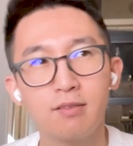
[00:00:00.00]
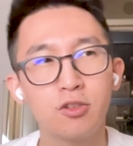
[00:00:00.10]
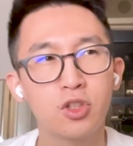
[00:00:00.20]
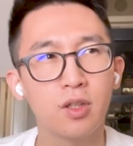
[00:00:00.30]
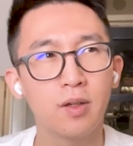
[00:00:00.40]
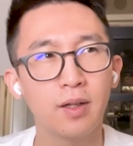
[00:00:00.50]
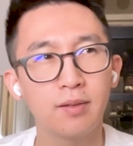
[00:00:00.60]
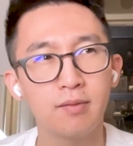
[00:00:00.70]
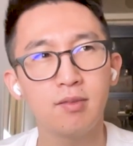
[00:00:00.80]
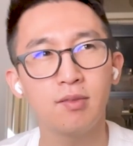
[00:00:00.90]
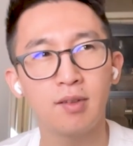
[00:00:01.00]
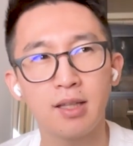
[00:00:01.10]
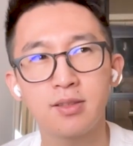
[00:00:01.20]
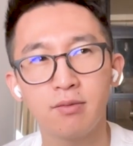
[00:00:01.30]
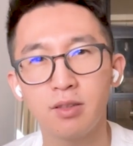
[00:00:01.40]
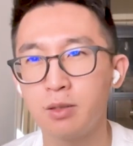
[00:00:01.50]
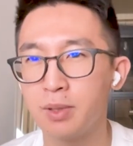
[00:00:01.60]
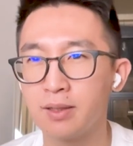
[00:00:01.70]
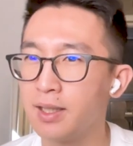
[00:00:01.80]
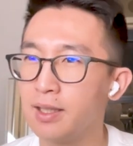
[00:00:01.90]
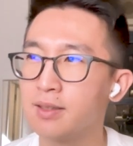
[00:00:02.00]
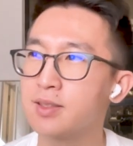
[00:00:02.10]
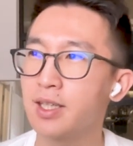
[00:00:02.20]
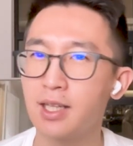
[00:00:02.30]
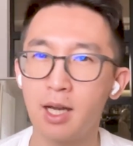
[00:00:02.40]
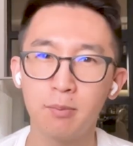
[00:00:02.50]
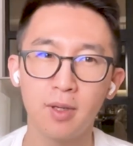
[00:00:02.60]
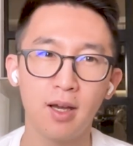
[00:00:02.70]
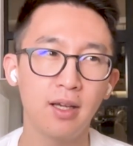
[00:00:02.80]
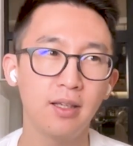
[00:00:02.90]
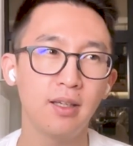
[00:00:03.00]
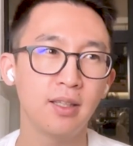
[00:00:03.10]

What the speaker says: So that's definitely a big thing, because like I'm not.